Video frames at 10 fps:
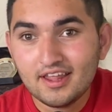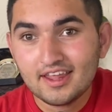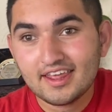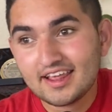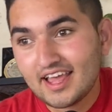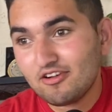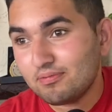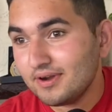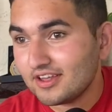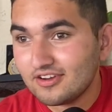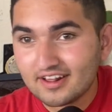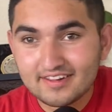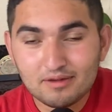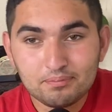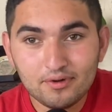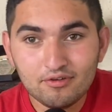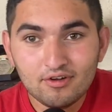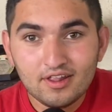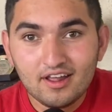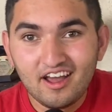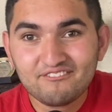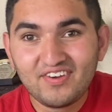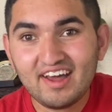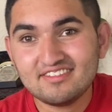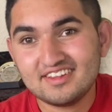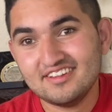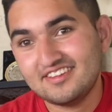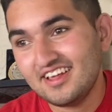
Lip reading: he gave a pretty good example about this.